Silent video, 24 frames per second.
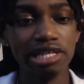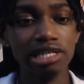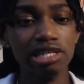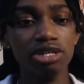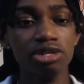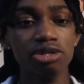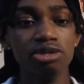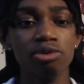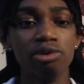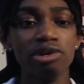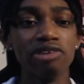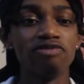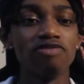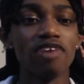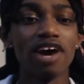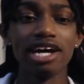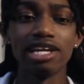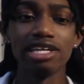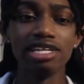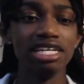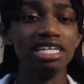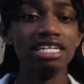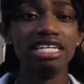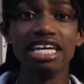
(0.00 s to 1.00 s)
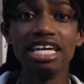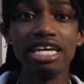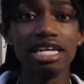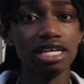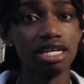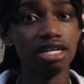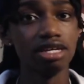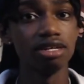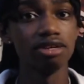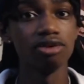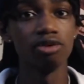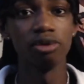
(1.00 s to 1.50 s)
Lou. We finally did
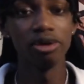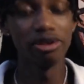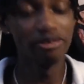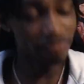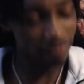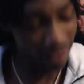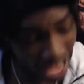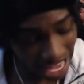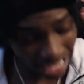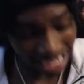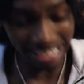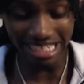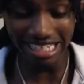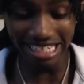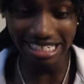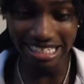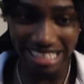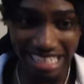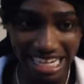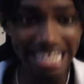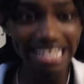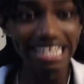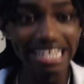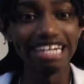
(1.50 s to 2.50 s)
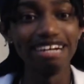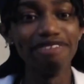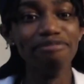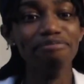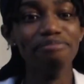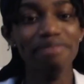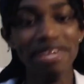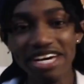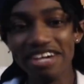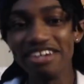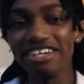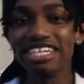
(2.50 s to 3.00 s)
it. We finally did it. A
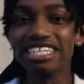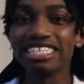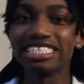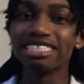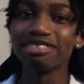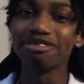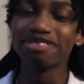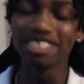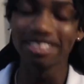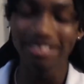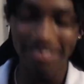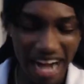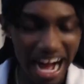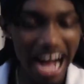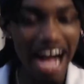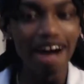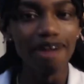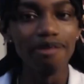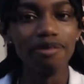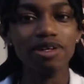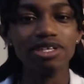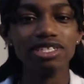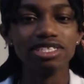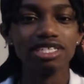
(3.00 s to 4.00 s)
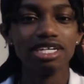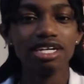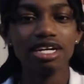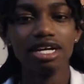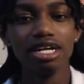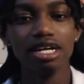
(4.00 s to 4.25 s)
million subscribers.